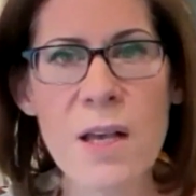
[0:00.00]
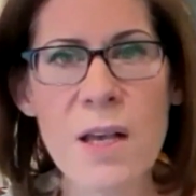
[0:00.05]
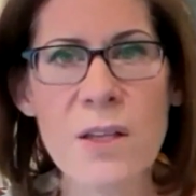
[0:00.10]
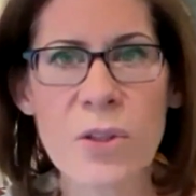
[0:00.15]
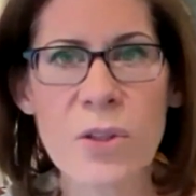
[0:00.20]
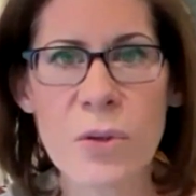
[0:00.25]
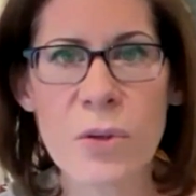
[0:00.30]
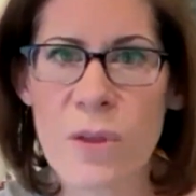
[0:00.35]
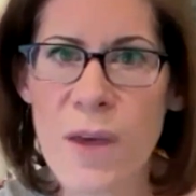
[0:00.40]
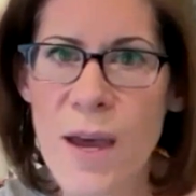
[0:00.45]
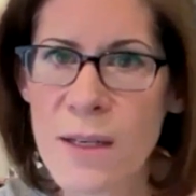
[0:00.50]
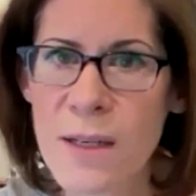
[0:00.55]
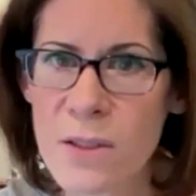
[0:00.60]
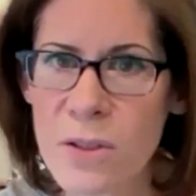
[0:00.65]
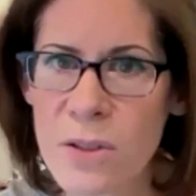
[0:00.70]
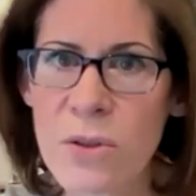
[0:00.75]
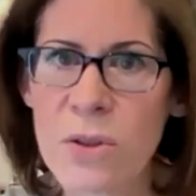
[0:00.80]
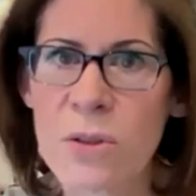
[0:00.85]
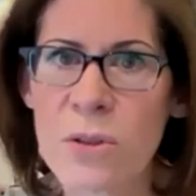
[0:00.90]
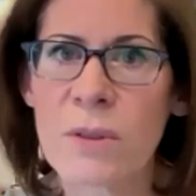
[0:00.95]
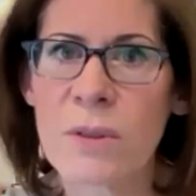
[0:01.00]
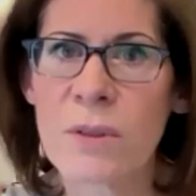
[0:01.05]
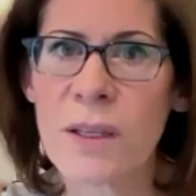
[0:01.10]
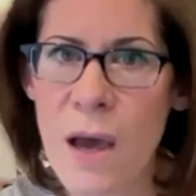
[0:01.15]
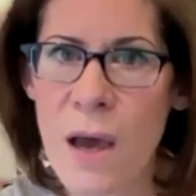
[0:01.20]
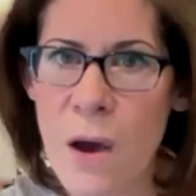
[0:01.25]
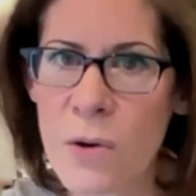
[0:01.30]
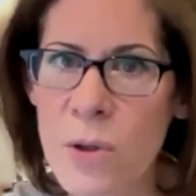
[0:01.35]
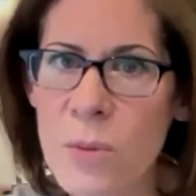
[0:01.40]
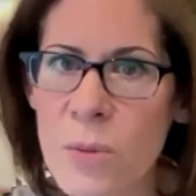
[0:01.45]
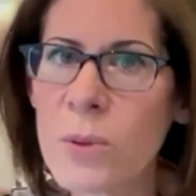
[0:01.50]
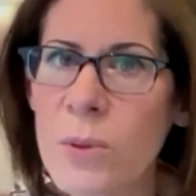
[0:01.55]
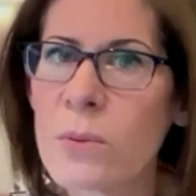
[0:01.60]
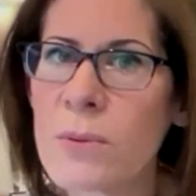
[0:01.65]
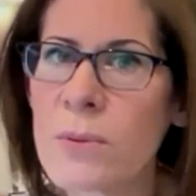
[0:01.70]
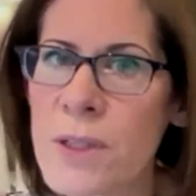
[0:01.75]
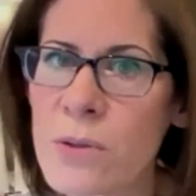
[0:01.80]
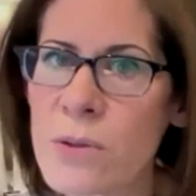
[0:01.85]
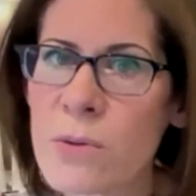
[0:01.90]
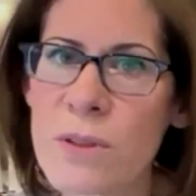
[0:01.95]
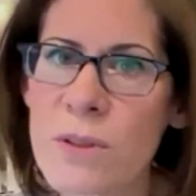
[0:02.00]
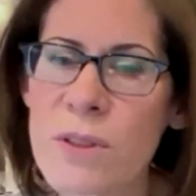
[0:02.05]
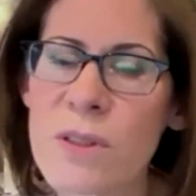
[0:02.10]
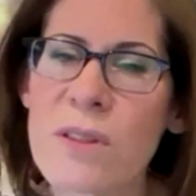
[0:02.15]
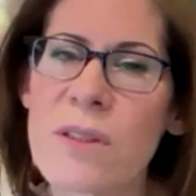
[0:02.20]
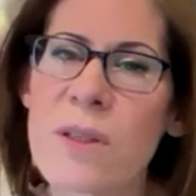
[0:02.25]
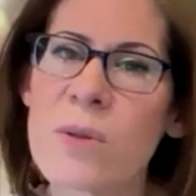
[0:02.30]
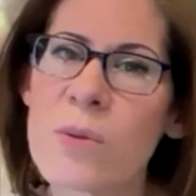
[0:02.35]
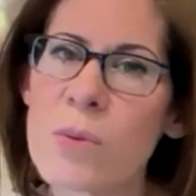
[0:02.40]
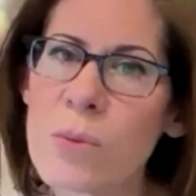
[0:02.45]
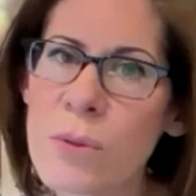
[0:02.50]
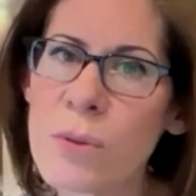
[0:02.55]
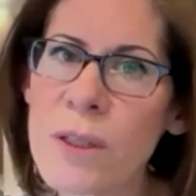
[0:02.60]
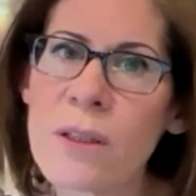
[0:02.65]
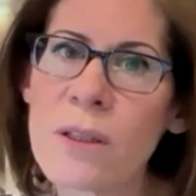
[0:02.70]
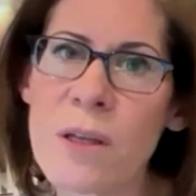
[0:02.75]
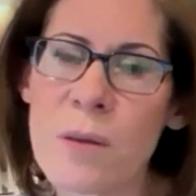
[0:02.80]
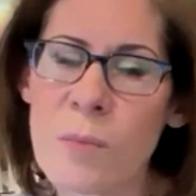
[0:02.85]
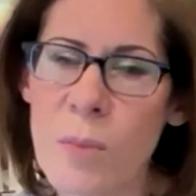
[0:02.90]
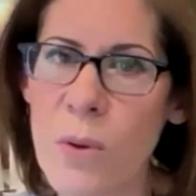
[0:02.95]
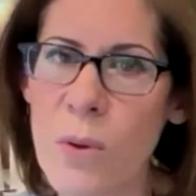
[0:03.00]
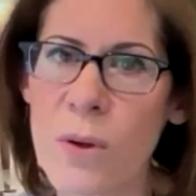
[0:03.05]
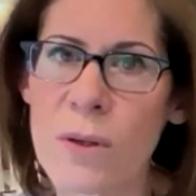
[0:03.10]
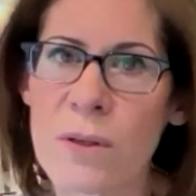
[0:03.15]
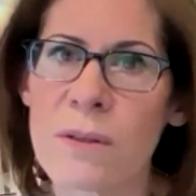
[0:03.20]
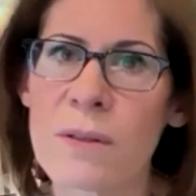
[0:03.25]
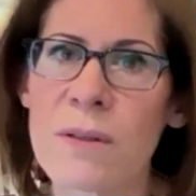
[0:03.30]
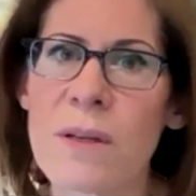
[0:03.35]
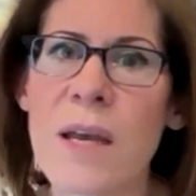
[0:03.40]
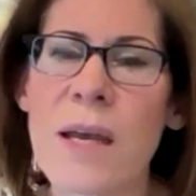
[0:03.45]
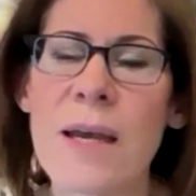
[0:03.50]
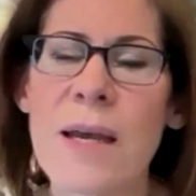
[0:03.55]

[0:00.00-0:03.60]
So that term countable resources is really important